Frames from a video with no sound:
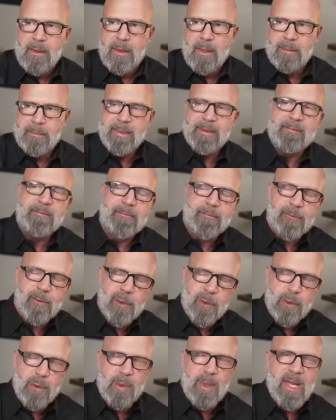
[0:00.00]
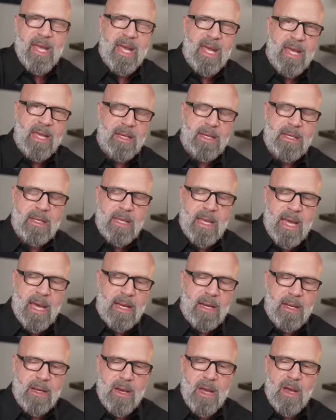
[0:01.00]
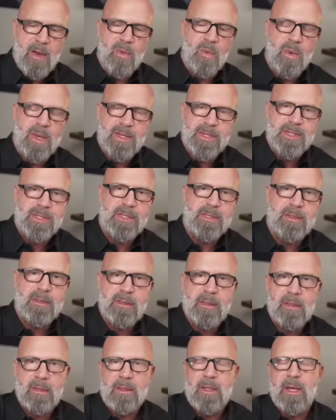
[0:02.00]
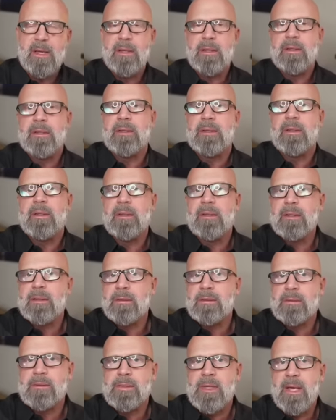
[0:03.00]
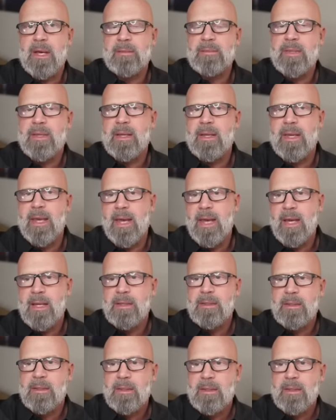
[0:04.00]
and been further ahead had I not wasted a lot of the time that I had